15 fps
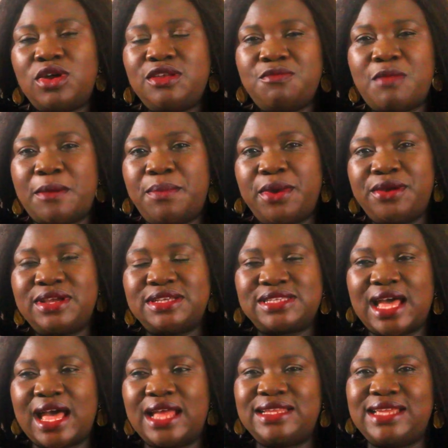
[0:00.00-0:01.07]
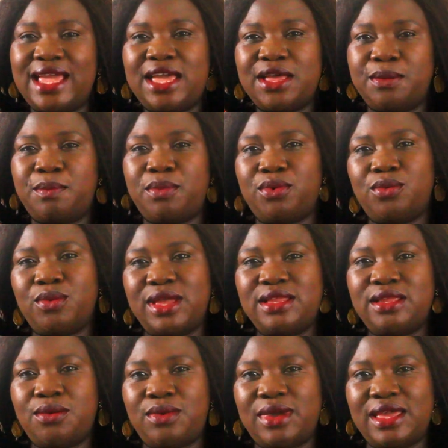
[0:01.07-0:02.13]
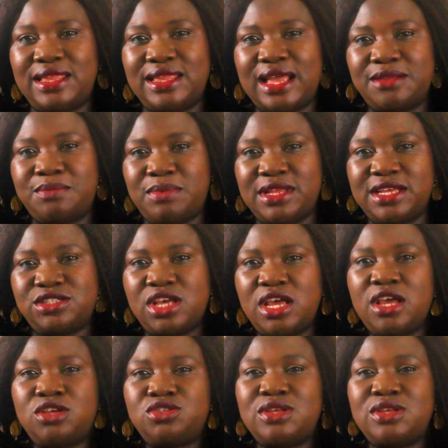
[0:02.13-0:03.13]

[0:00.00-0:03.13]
what if my parents had help when they were in that place,